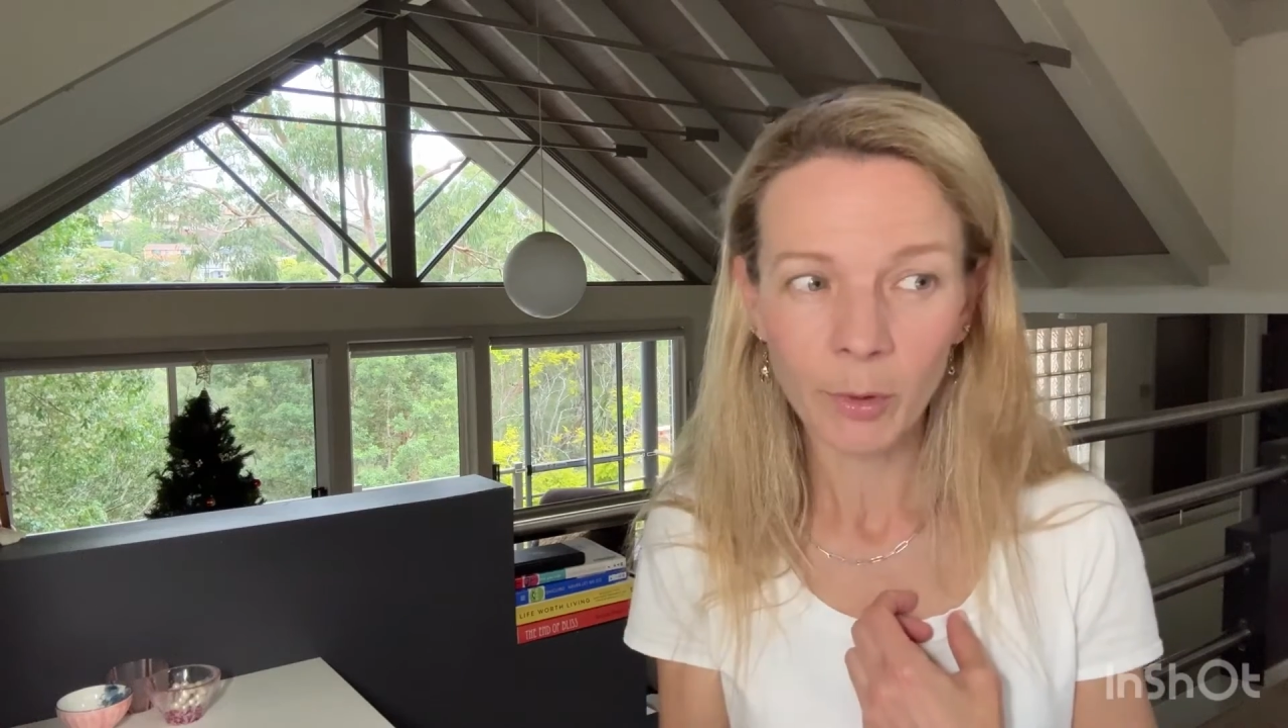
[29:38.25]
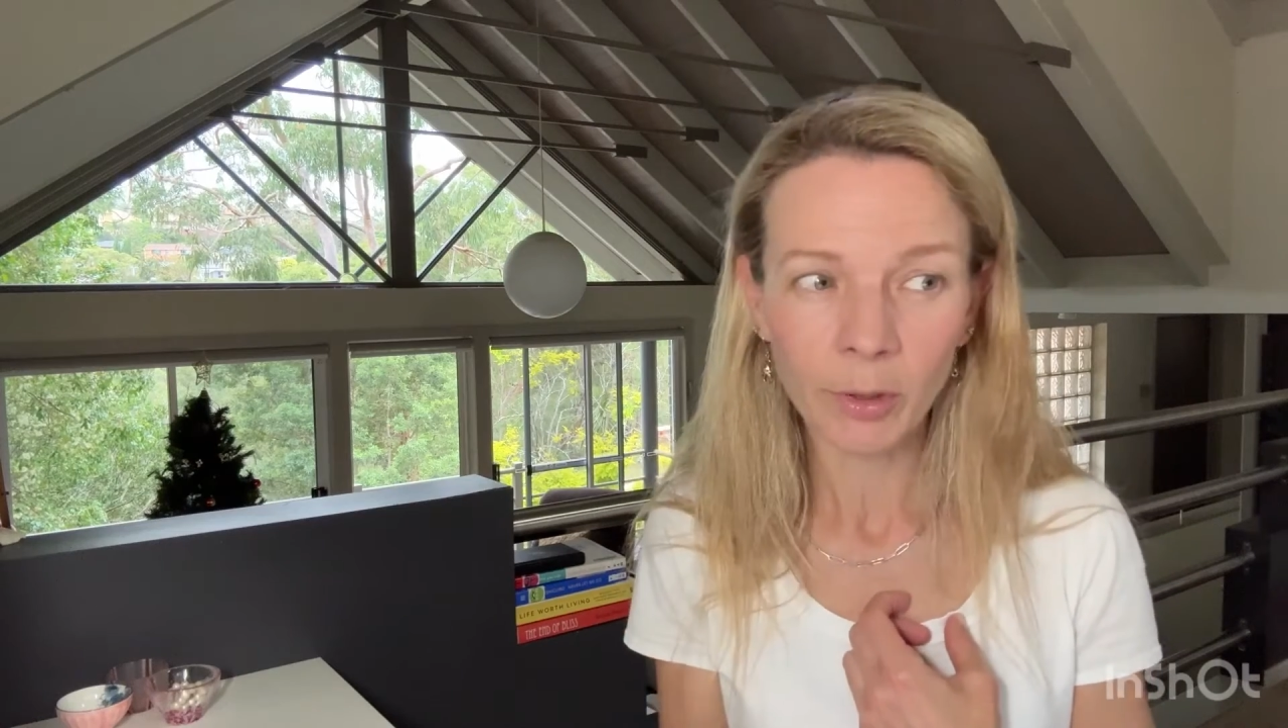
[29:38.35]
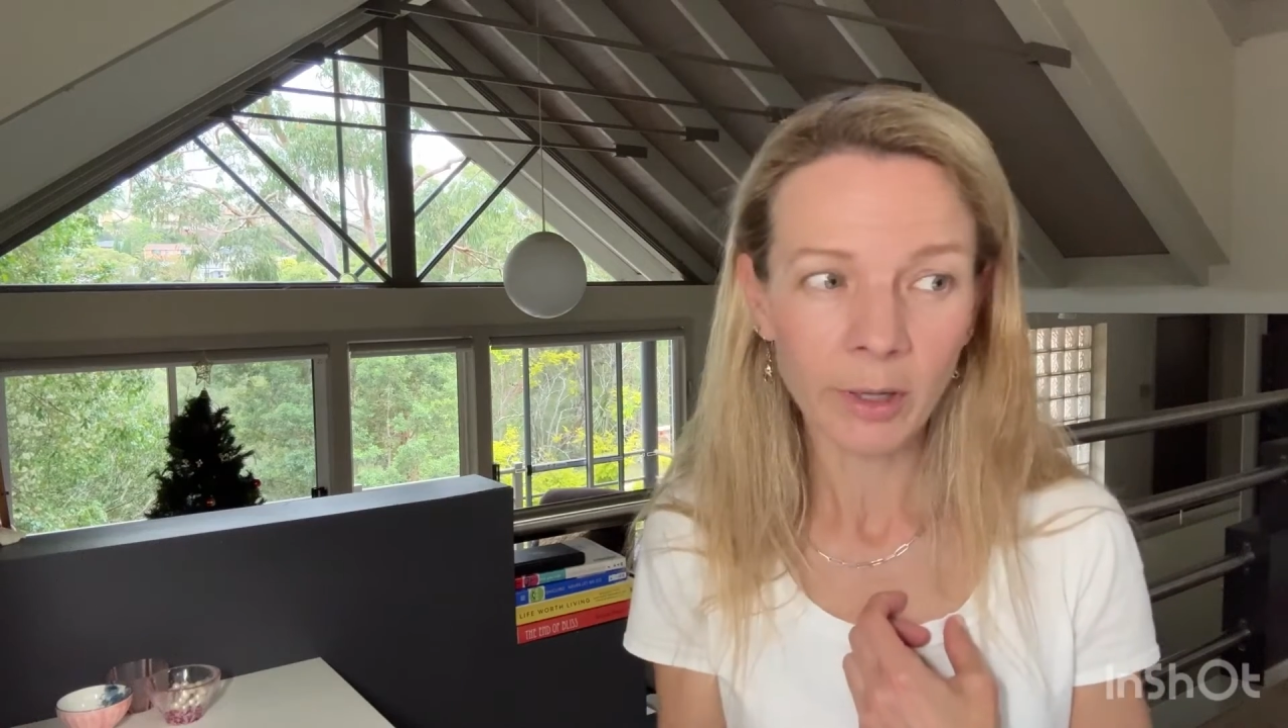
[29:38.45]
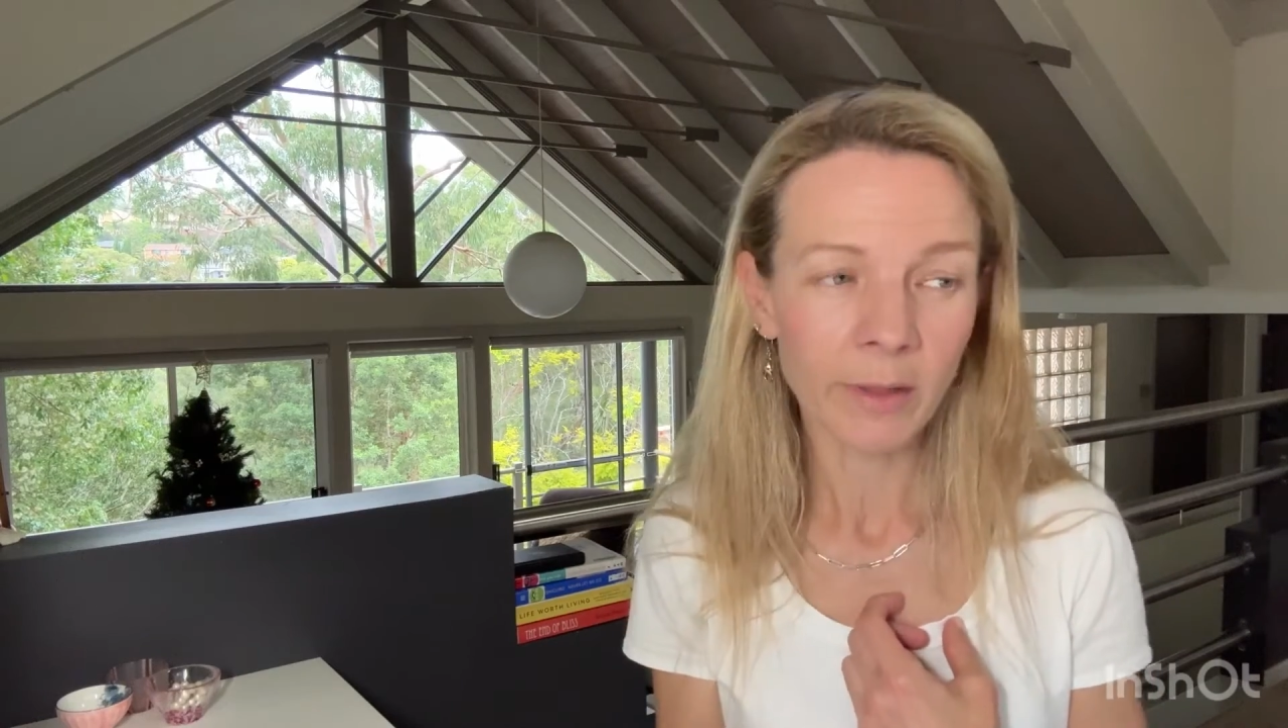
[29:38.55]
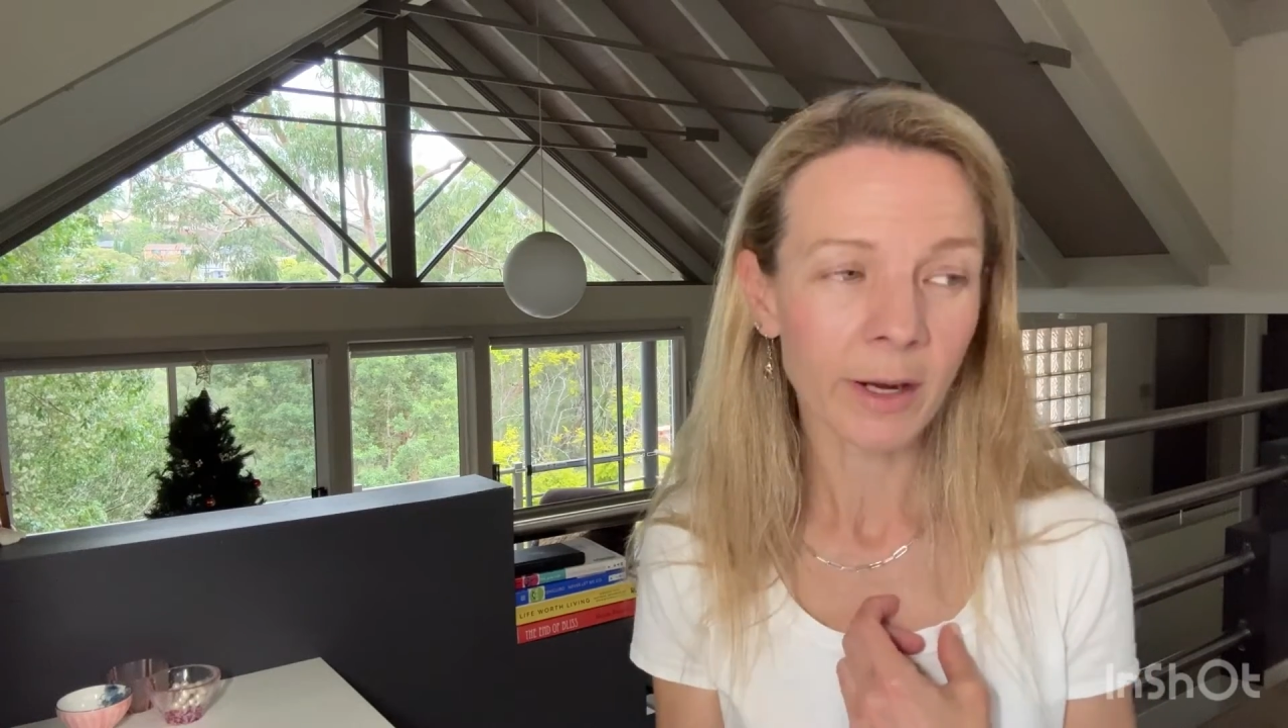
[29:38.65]

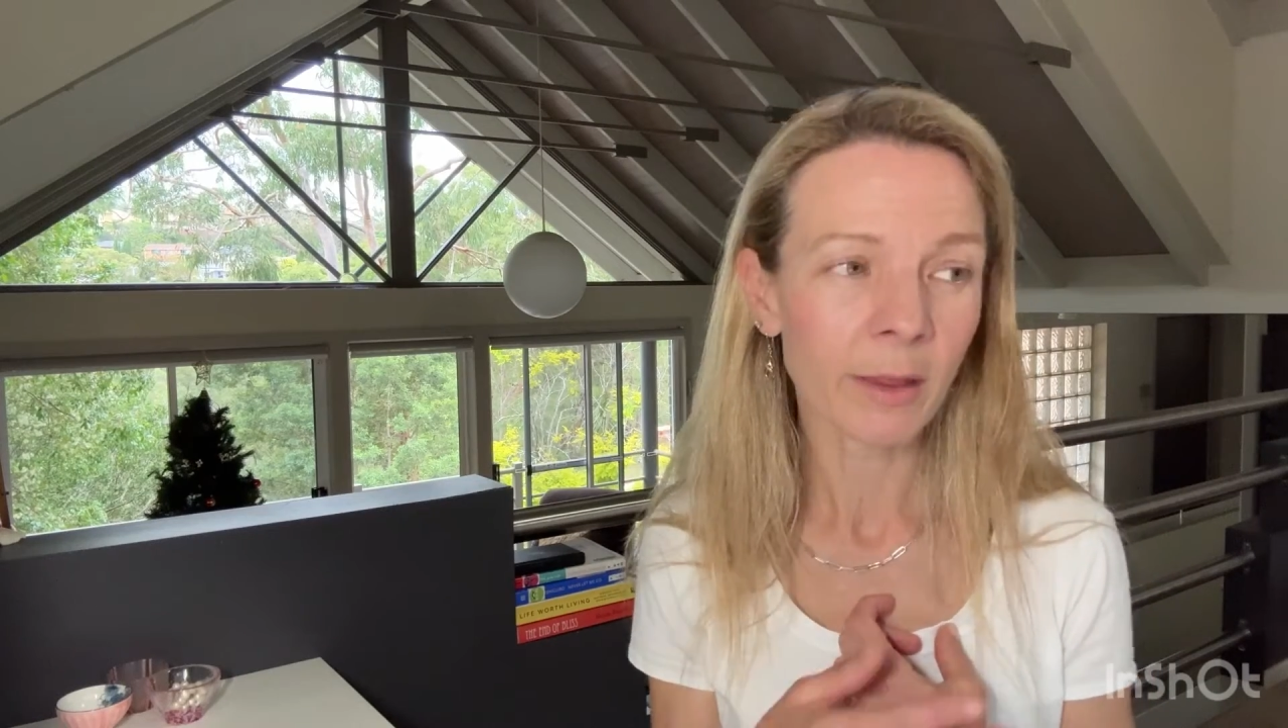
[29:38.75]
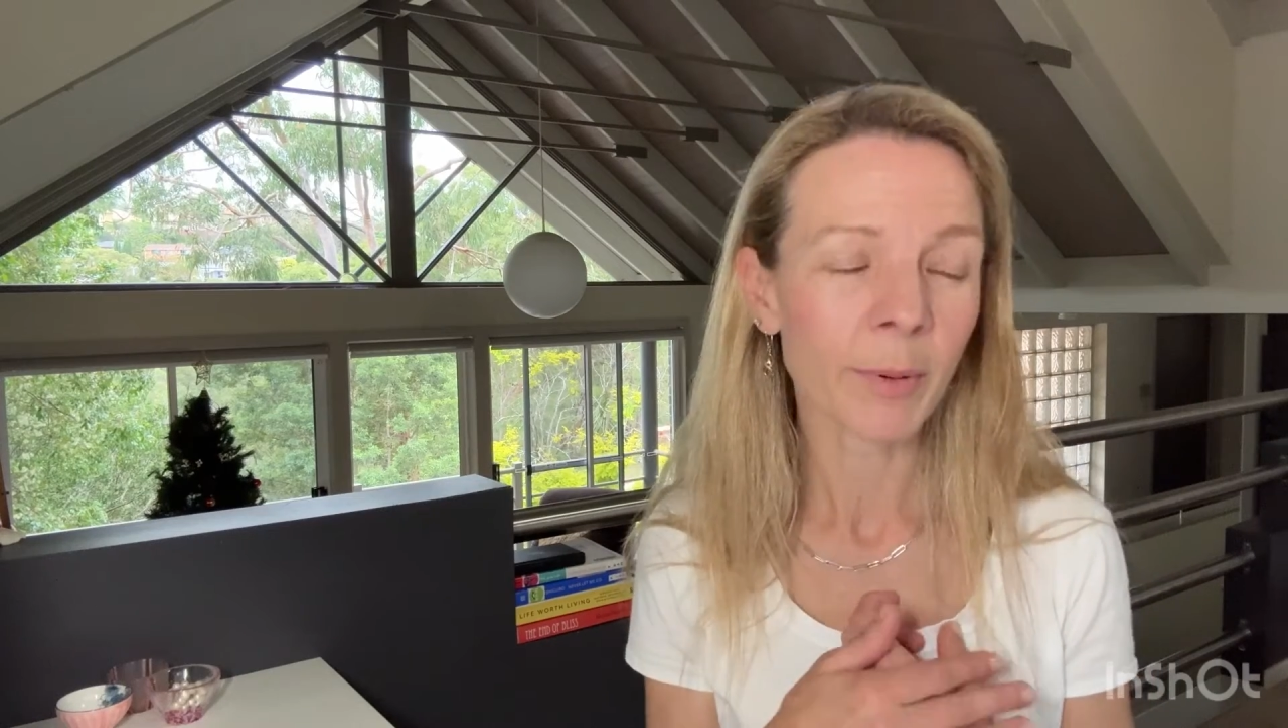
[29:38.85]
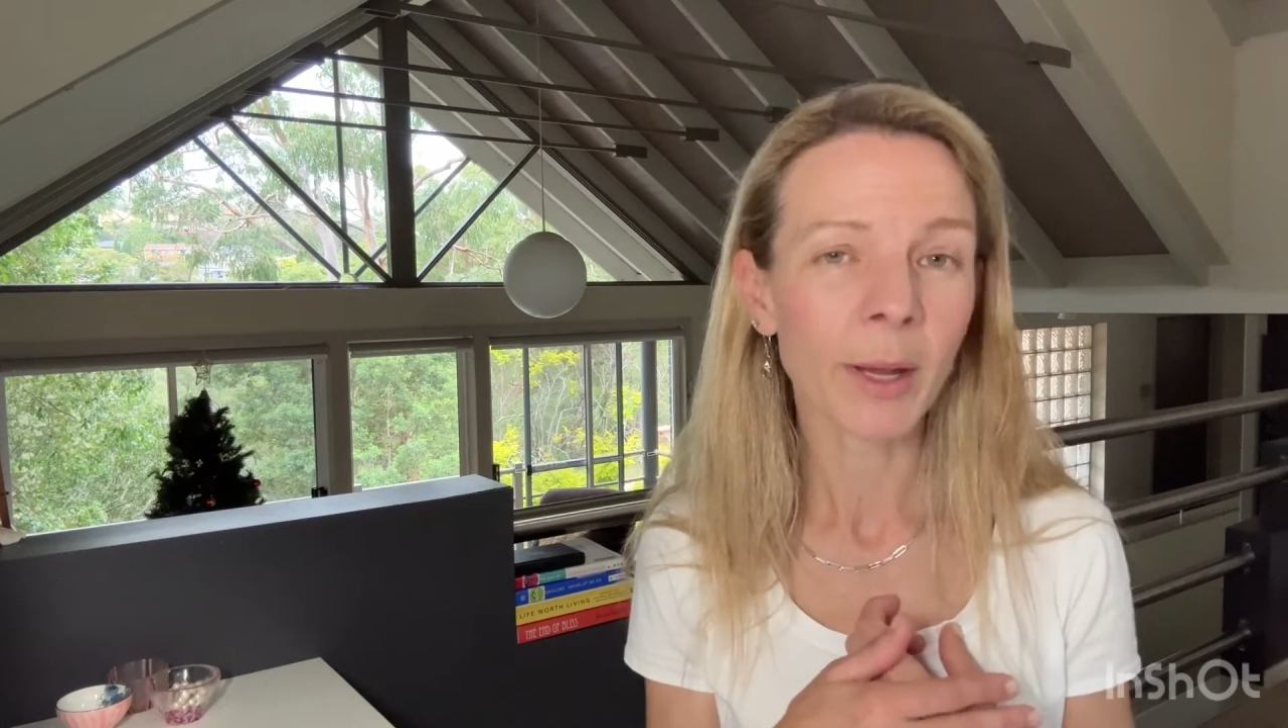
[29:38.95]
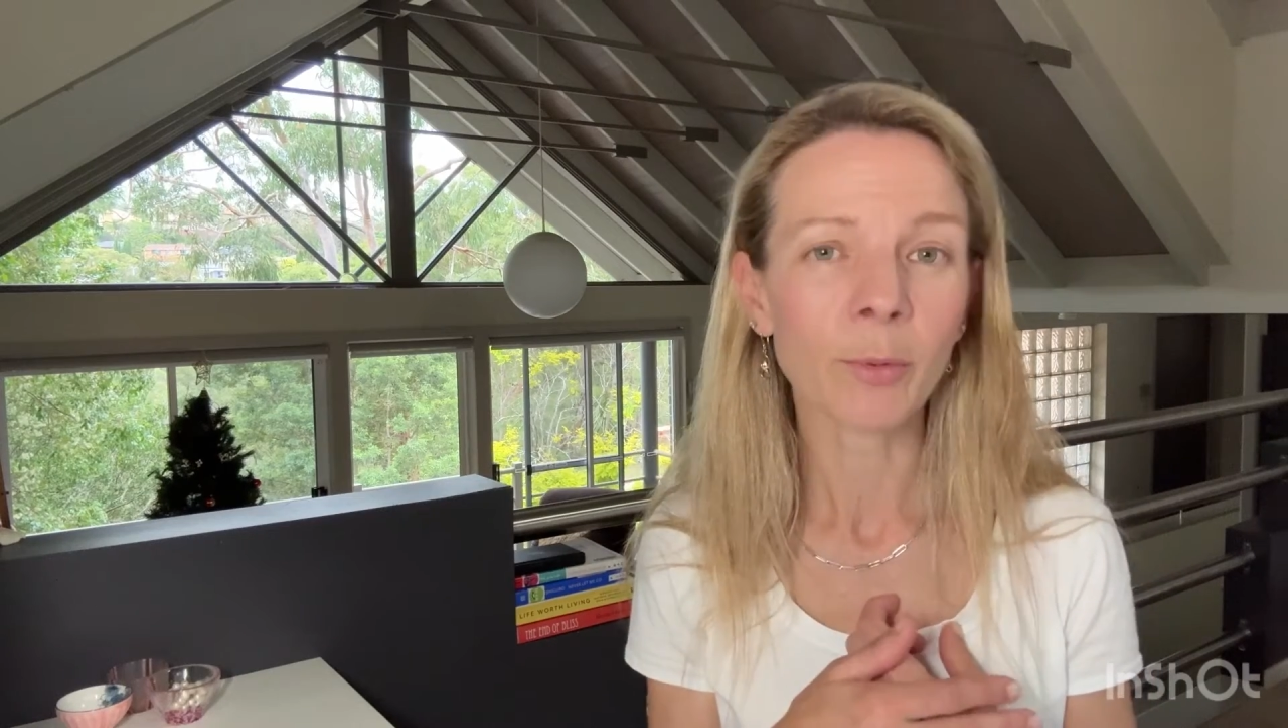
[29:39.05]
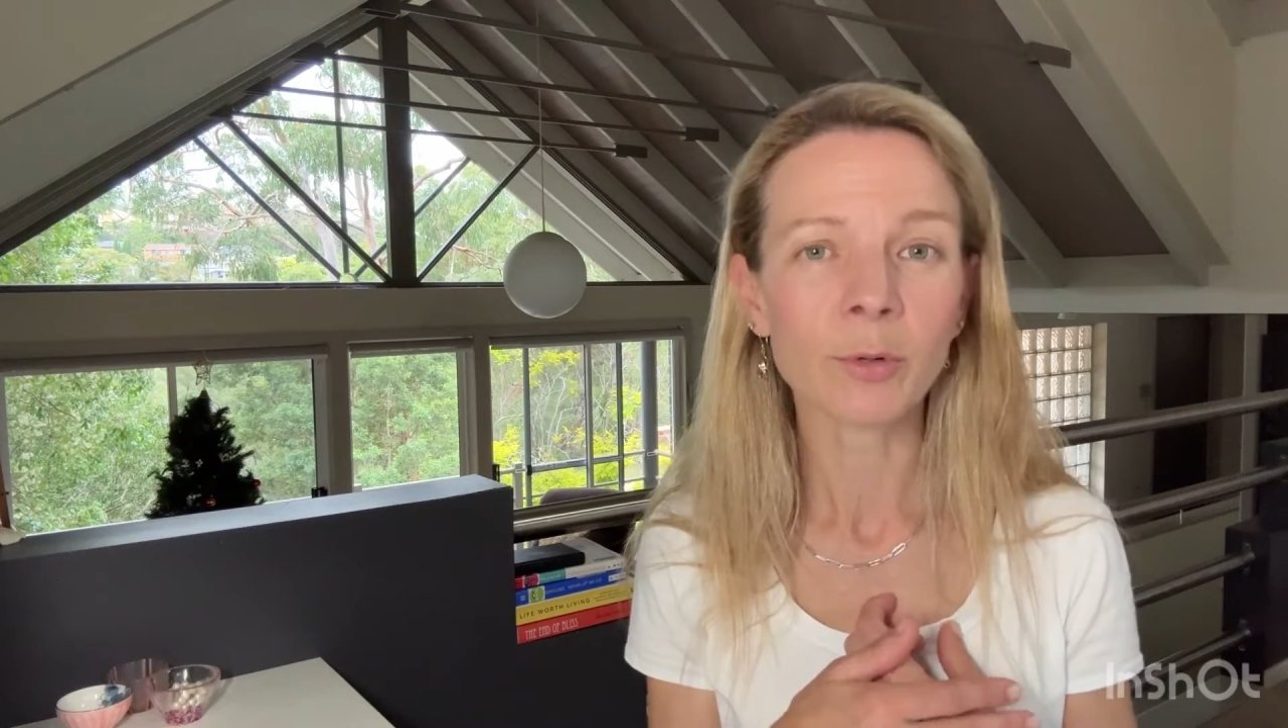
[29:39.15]
earlier than other people,